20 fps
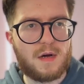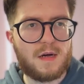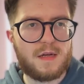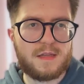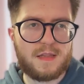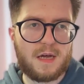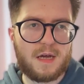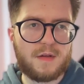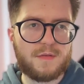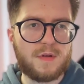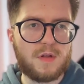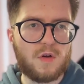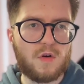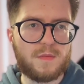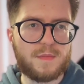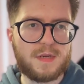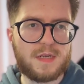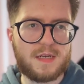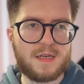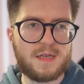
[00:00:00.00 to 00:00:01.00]
Thankfully
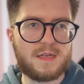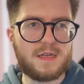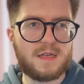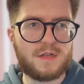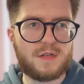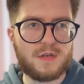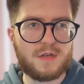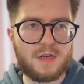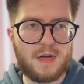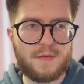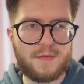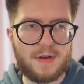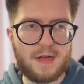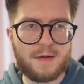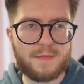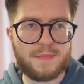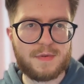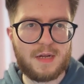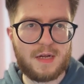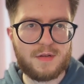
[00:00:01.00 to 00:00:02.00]
Home Assistant does have an
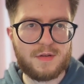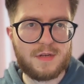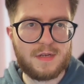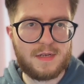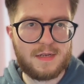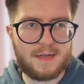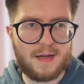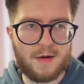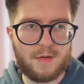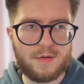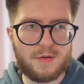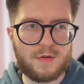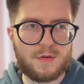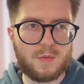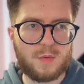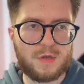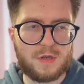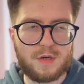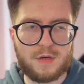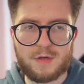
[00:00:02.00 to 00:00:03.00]
app that you can download,
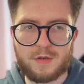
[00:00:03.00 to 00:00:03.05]
which is